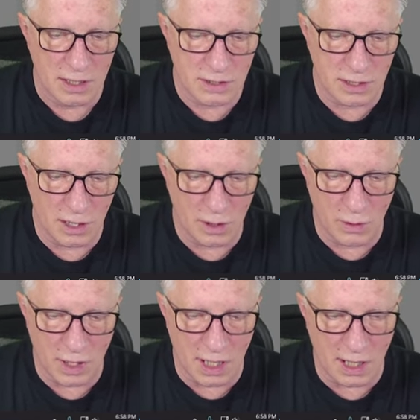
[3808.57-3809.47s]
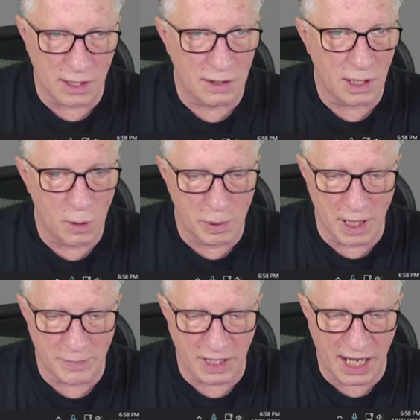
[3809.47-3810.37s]
So I'll open
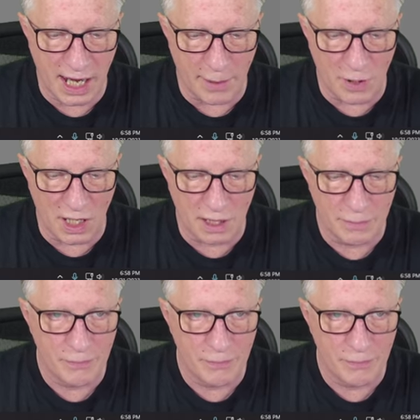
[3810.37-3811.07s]
up the camera.